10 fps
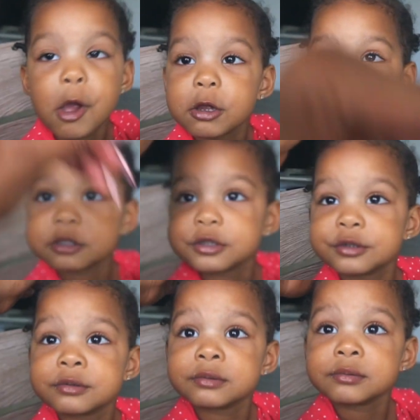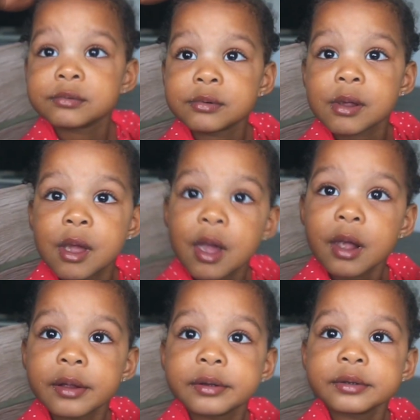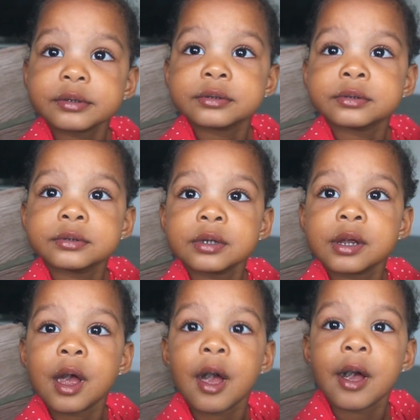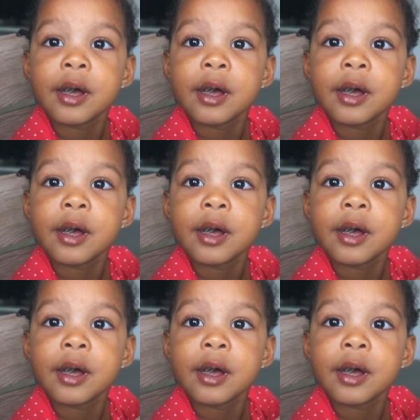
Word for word: I put on one of the little bows that I just bought her.